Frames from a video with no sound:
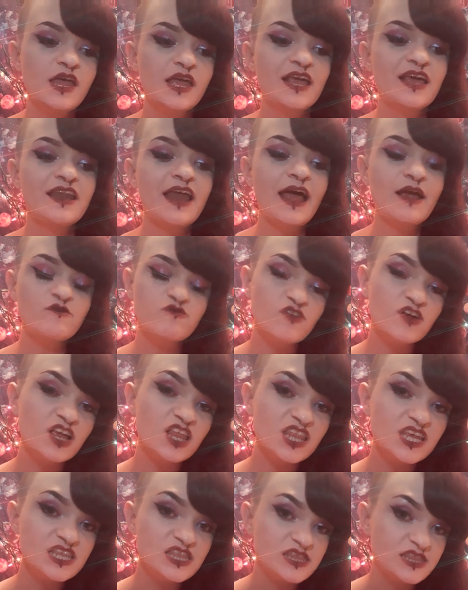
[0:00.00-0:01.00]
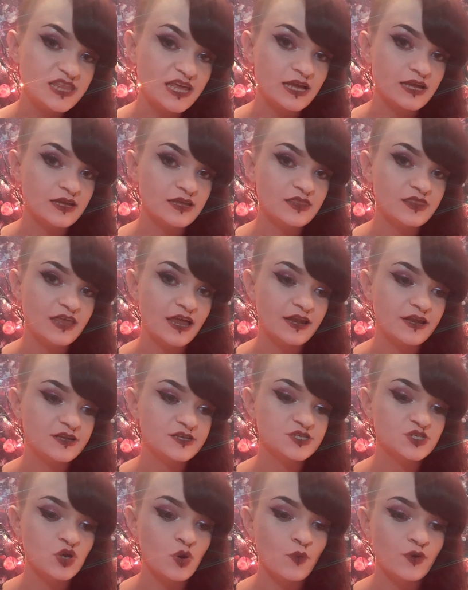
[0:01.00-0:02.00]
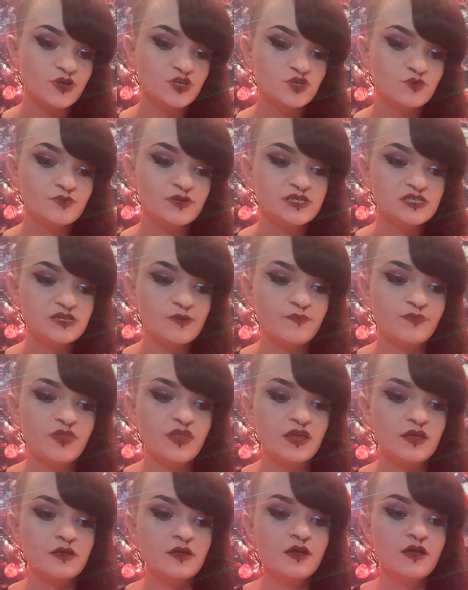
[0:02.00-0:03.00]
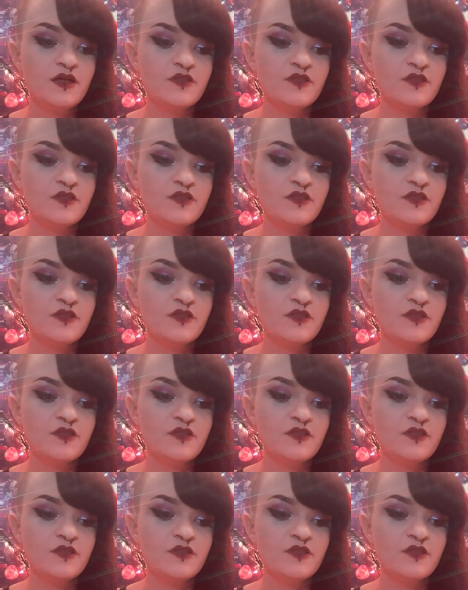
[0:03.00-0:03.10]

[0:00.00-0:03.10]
And I really think that it is going to be something